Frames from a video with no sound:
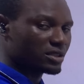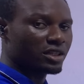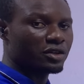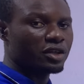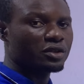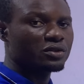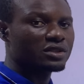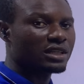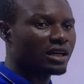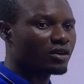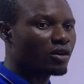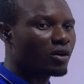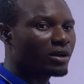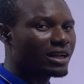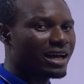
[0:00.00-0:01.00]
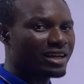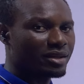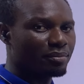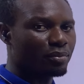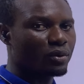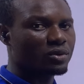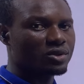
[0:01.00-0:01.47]
the radius and ulna are
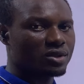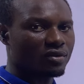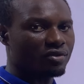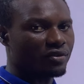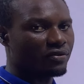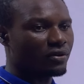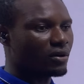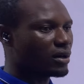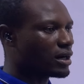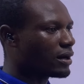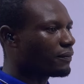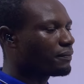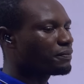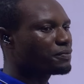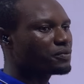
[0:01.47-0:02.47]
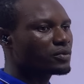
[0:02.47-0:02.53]
the bones of the forearm.